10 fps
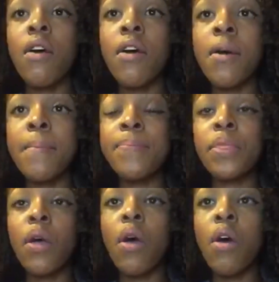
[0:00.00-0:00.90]

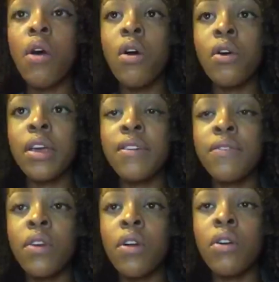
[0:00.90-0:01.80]
or
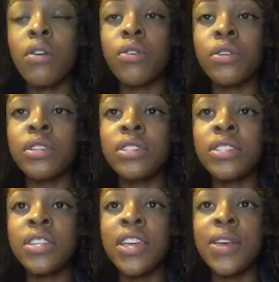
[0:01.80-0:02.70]
if you're going
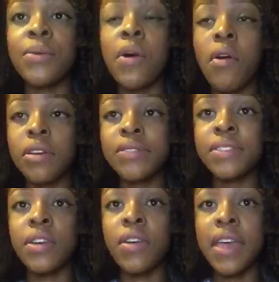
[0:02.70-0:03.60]
to
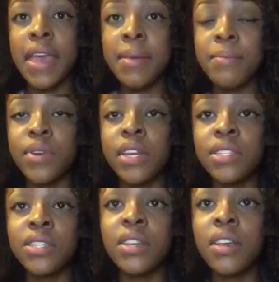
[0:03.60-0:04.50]
Oxford or
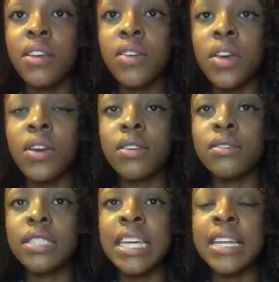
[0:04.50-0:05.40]
Cambridge,
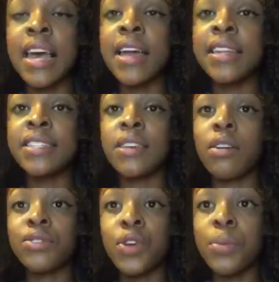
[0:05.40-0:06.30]
your deadline is
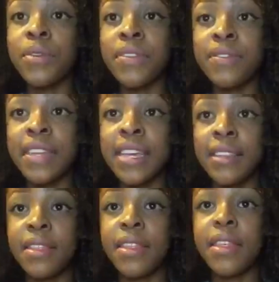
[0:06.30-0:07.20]
October 15th.